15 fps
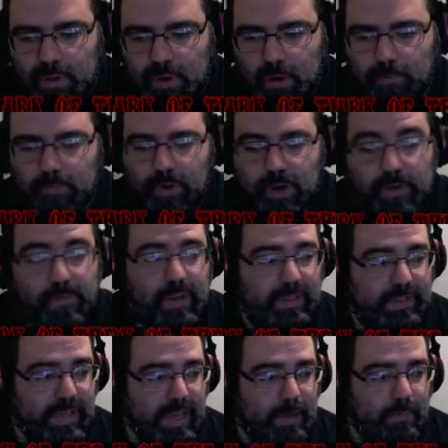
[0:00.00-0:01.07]
Previous
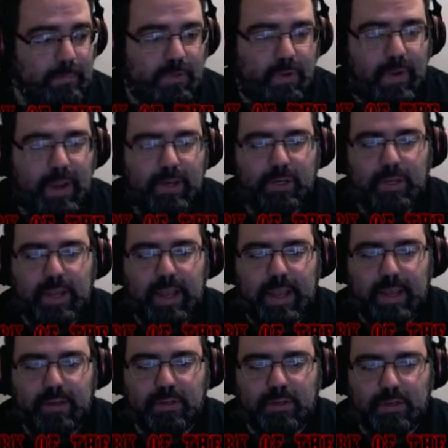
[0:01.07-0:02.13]
games, you actually
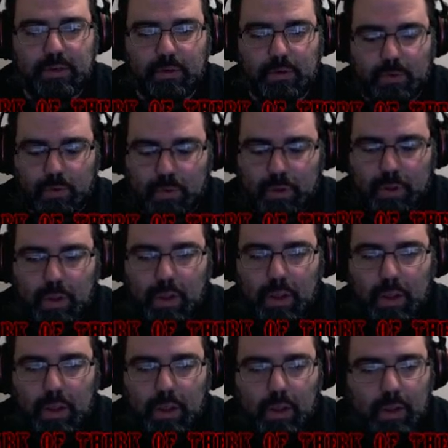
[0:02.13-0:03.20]
had to
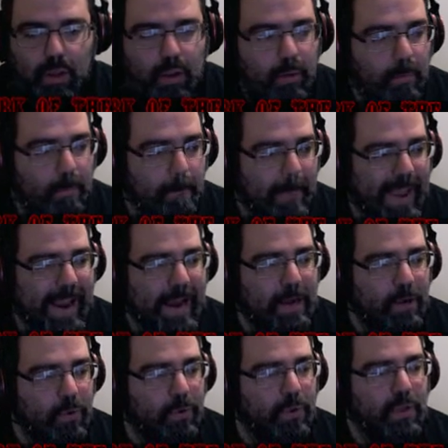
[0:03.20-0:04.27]

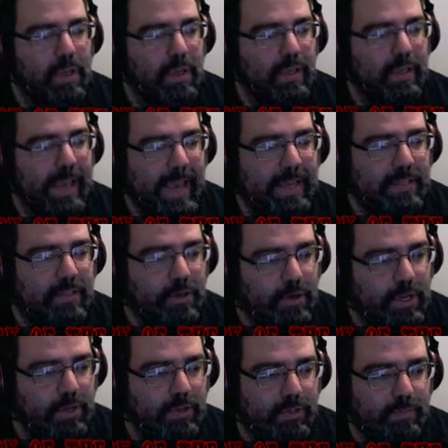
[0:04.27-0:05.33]
manually cast your
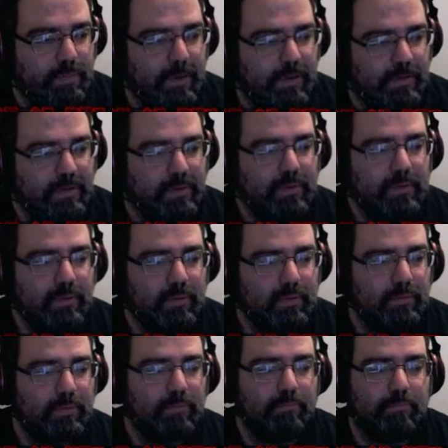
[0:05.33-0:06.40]
heal spells,
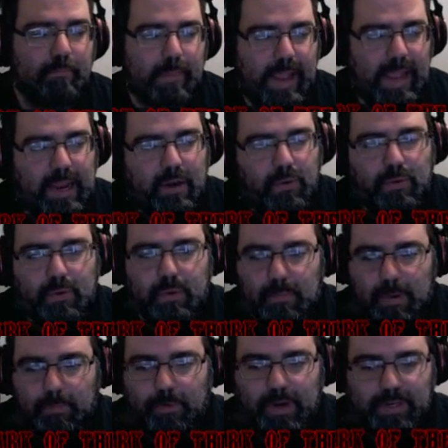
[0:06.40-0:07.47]
manually
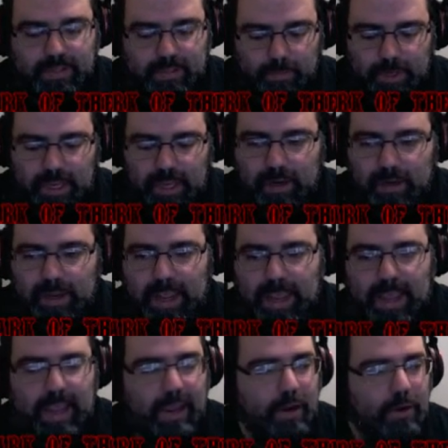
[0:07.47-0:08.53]
memorize them again,
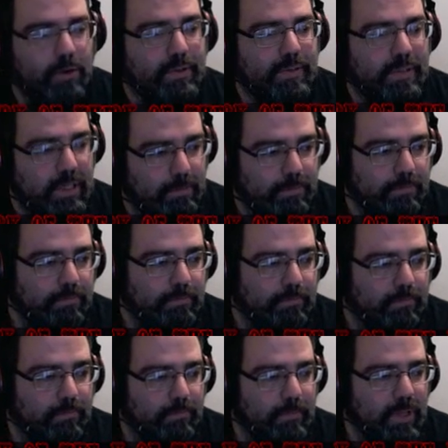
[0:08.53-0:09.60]
and sleep.
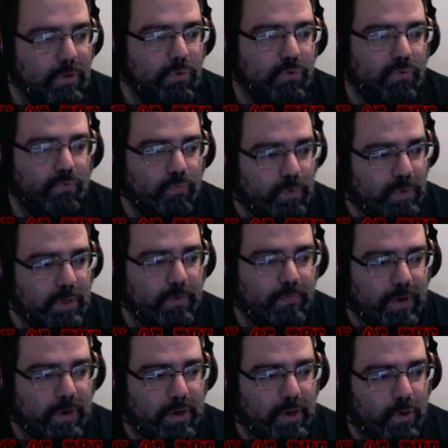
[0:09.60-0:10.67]
It was really
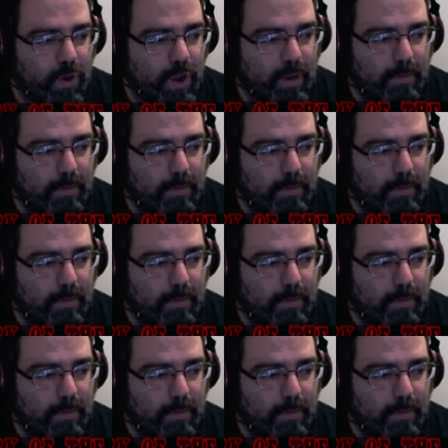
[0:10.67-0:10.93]
freaking annoying.